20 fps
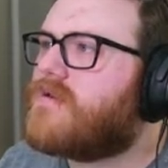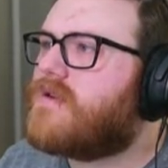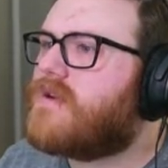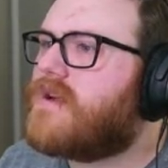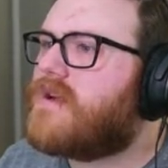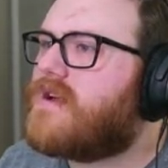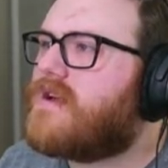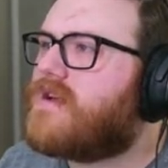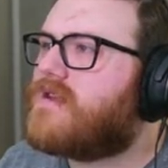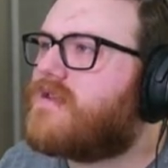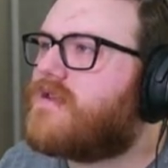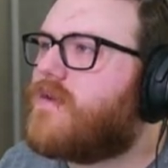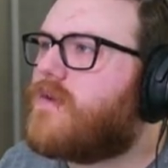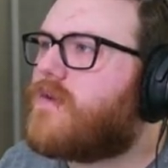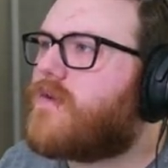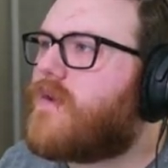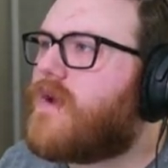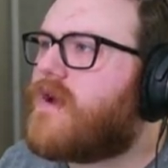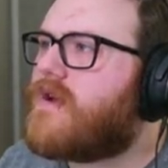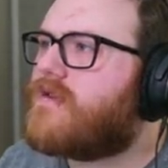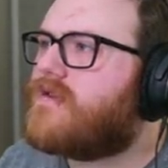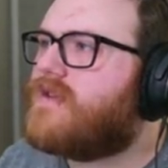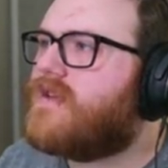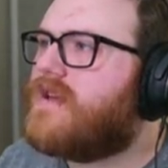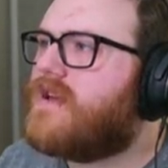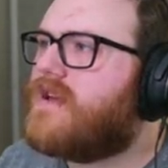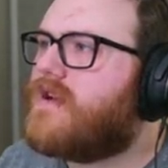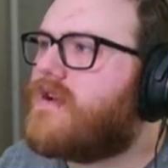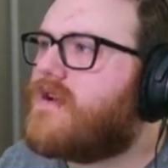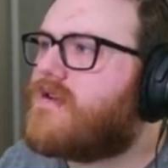and the required
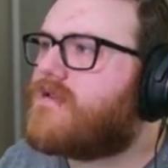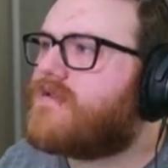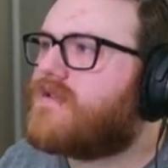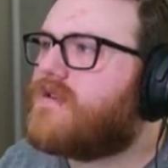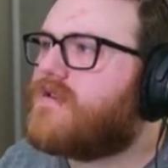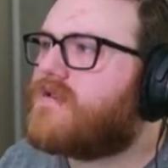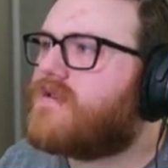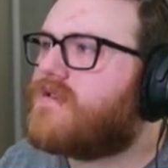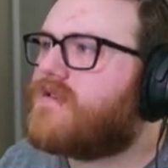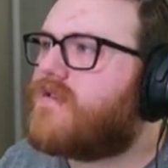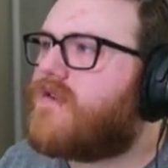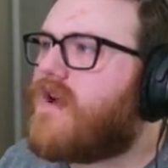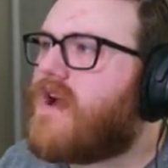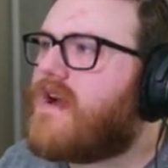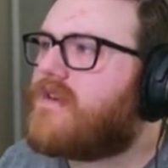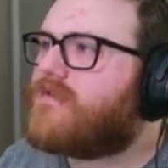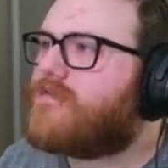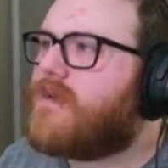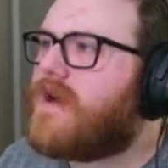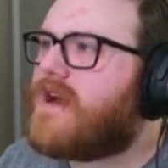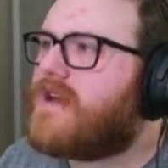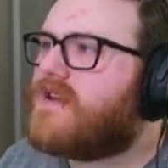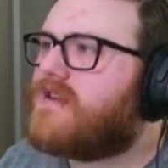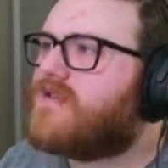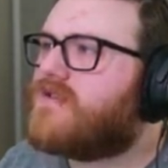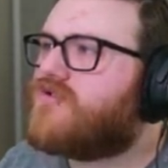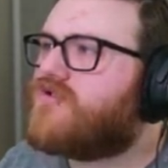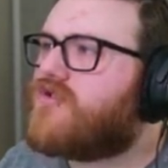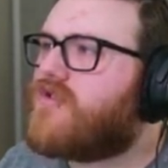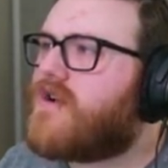gears using the craft mat in the
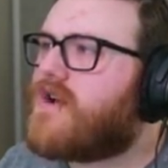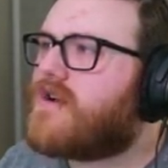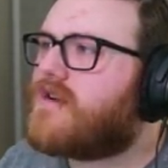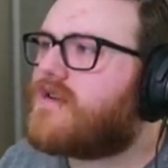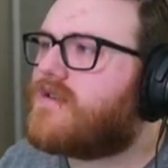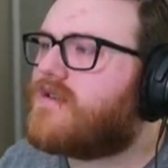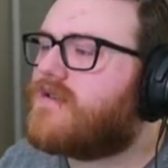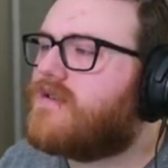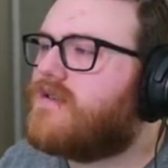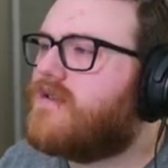trunk.